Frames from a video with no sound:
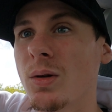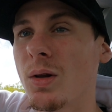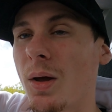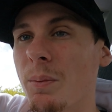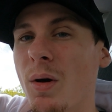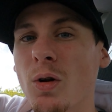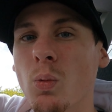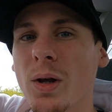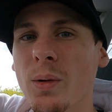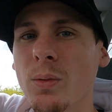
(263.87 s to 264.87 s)
like by the
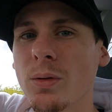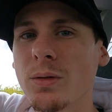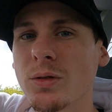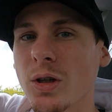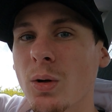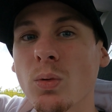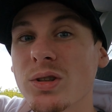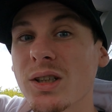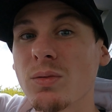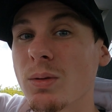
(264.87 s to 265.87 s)
wheel, so it always
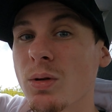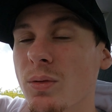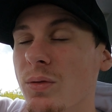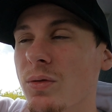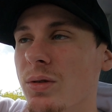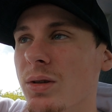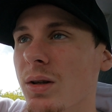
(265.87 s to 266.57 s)
gets ripped off if you